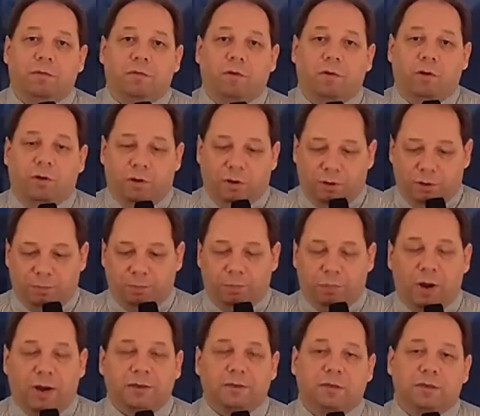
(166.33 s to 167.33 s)
for
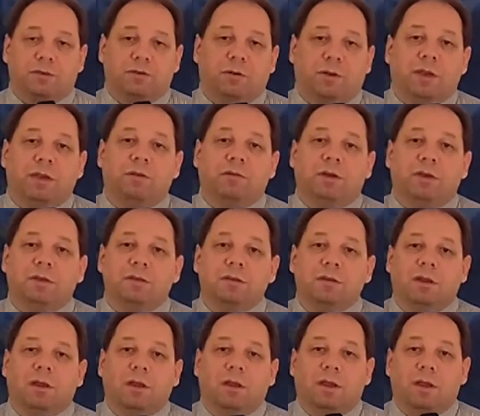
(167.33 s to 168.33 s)
prices to
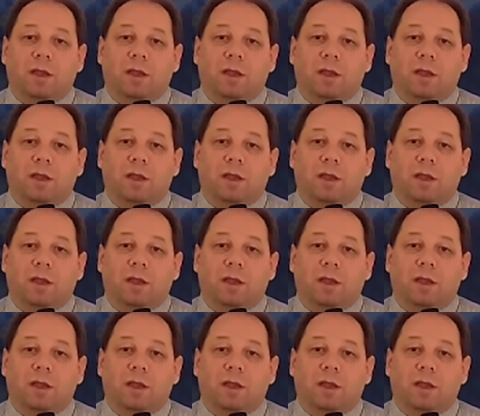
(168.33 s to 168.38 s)
increase,